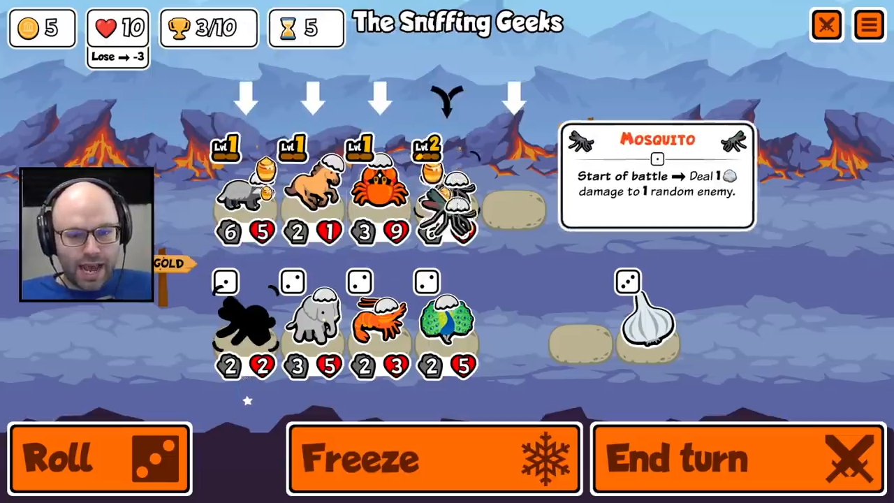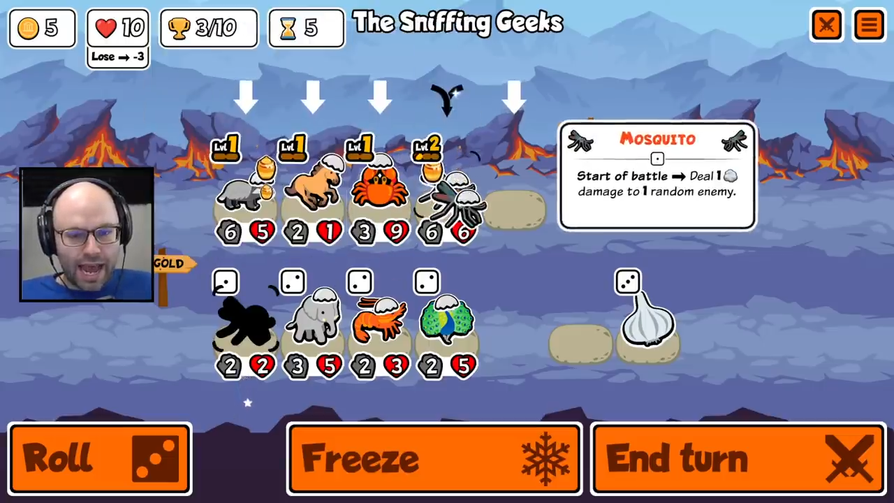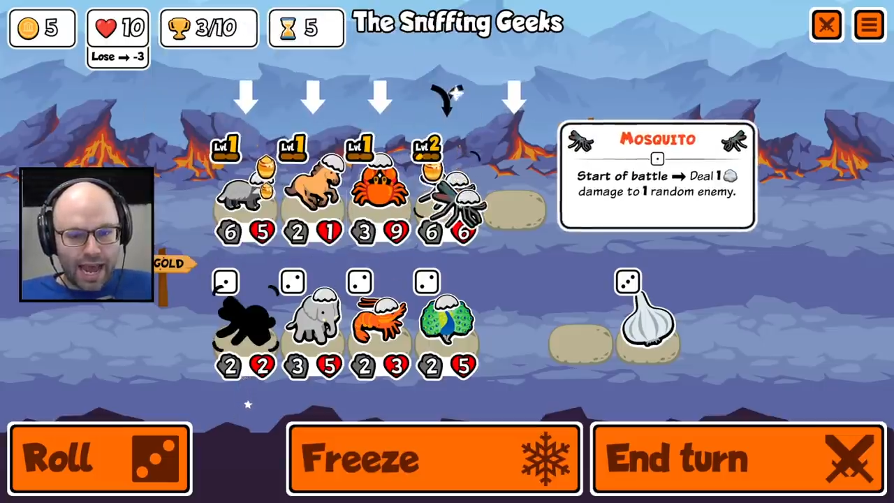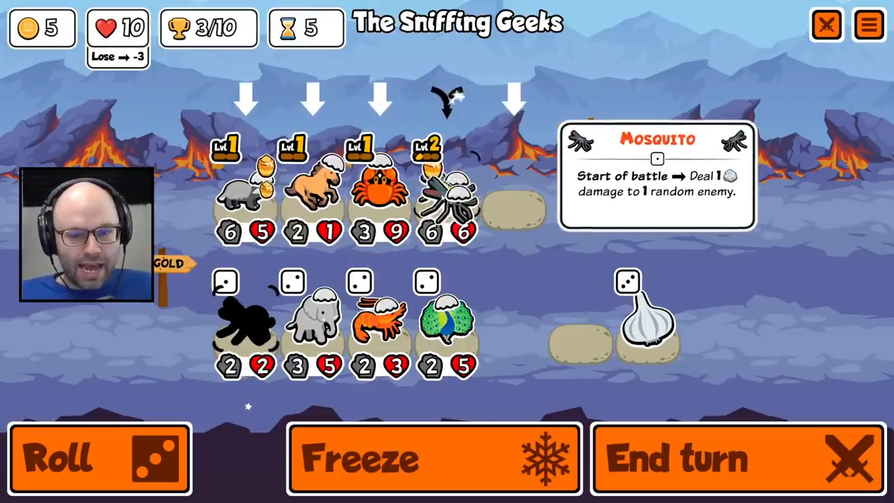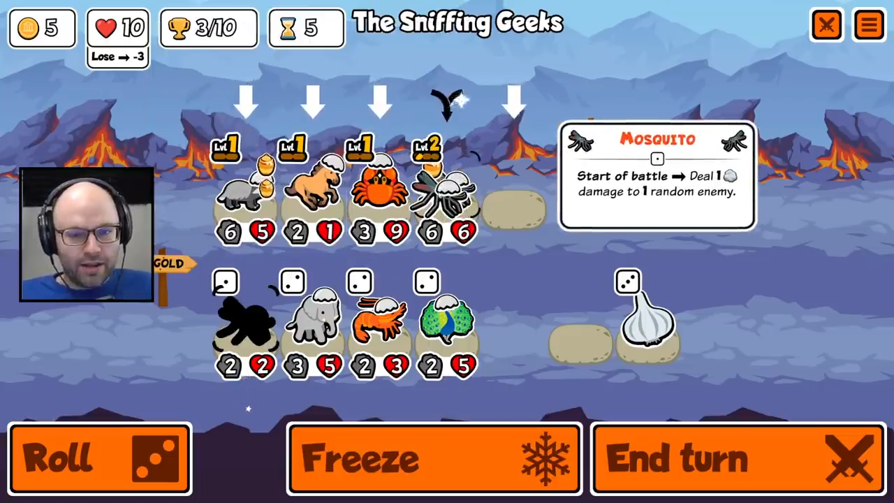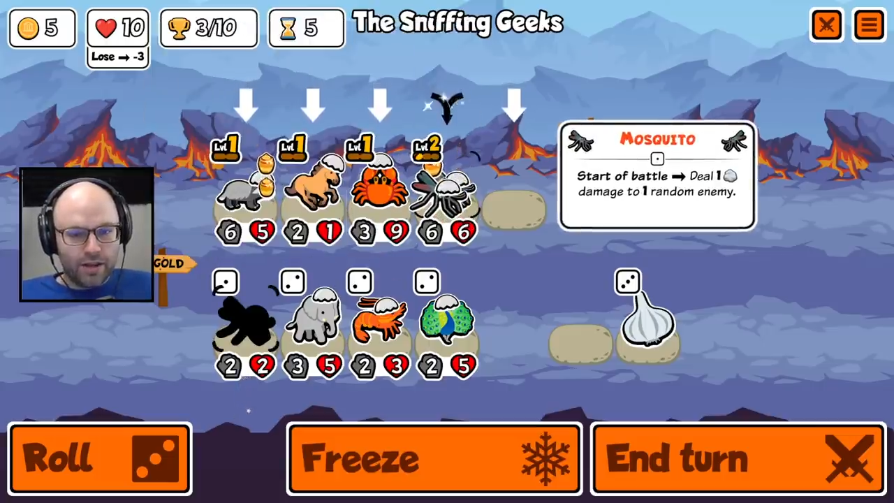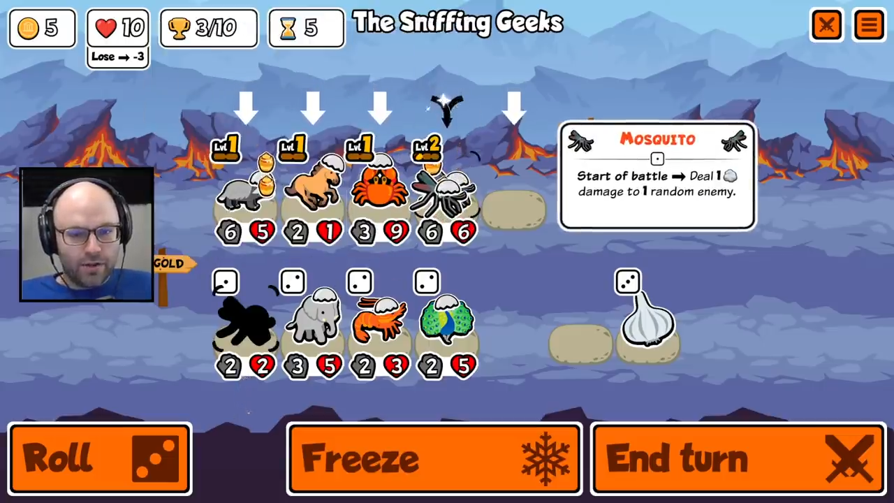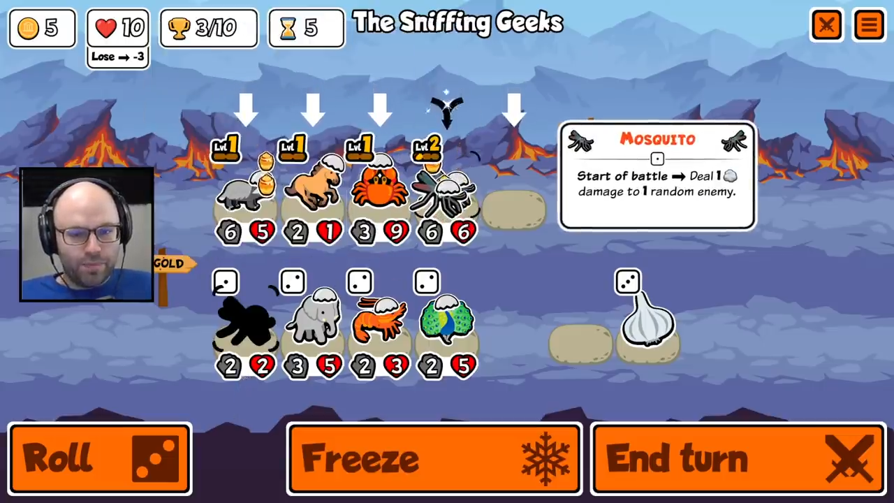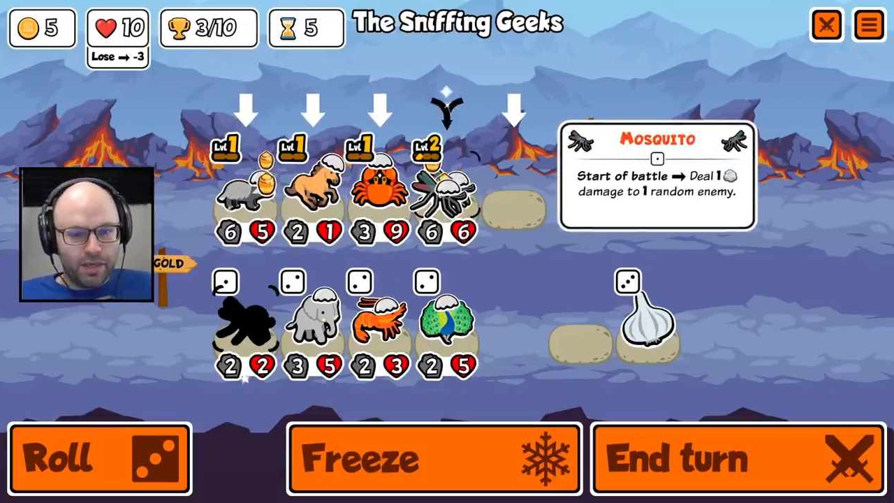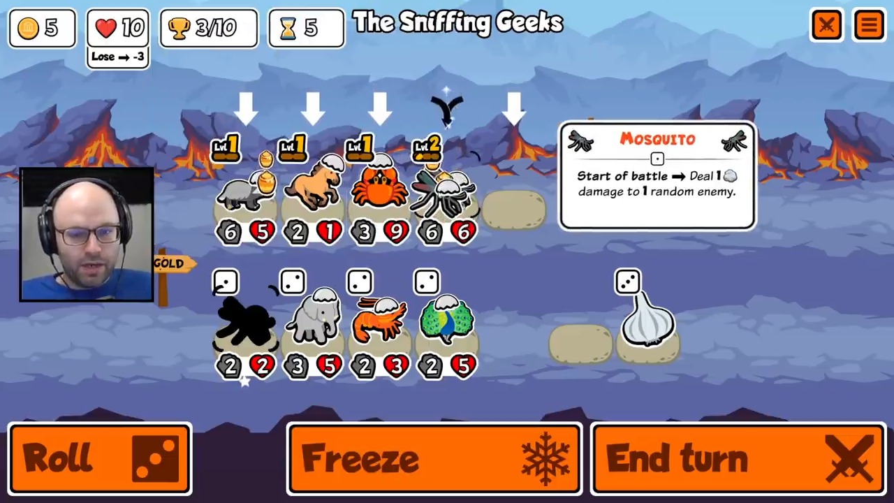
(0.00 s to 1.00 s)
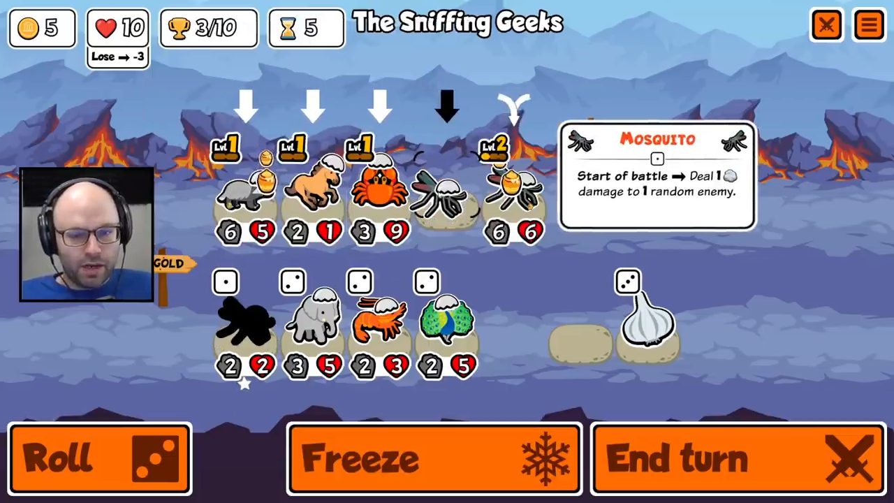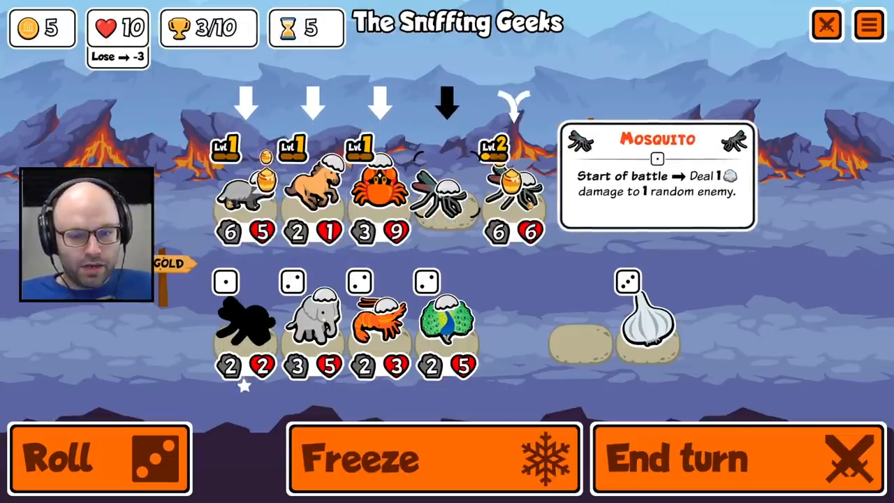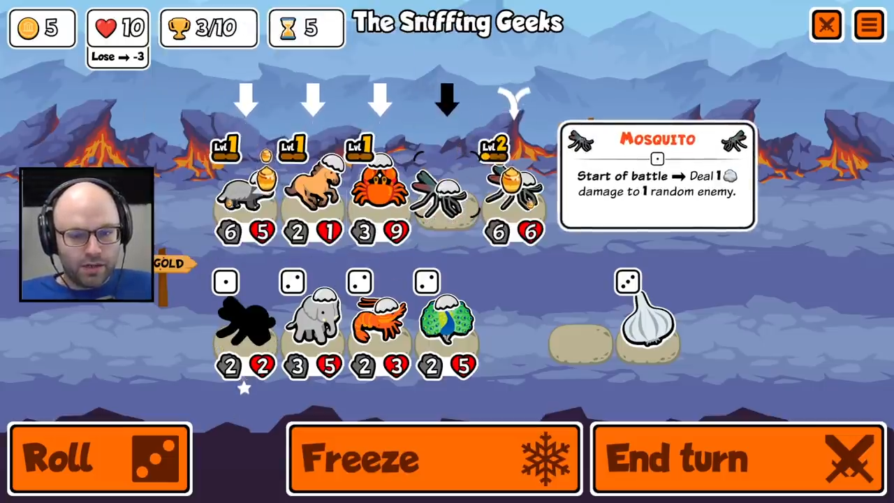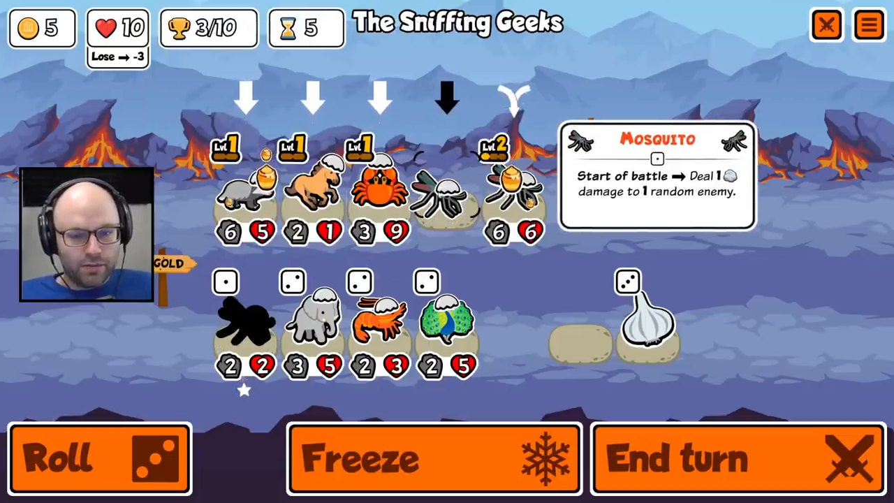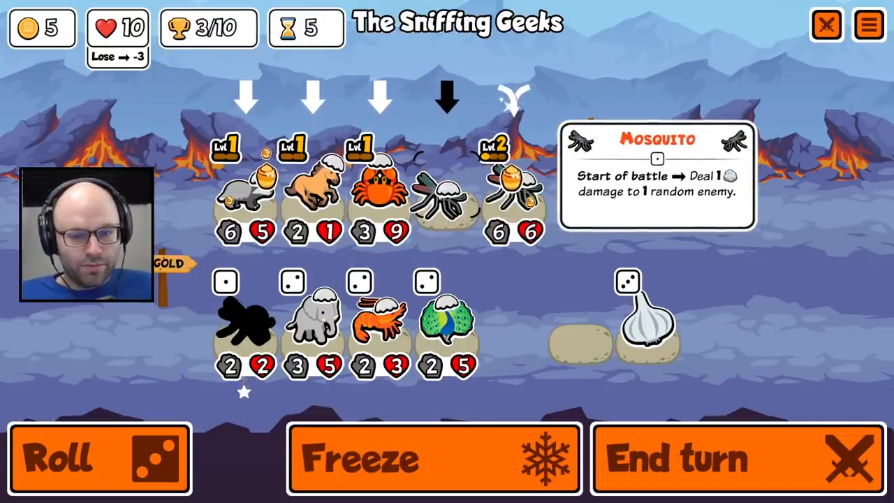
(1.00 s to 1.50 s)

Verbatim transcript: add a peacock,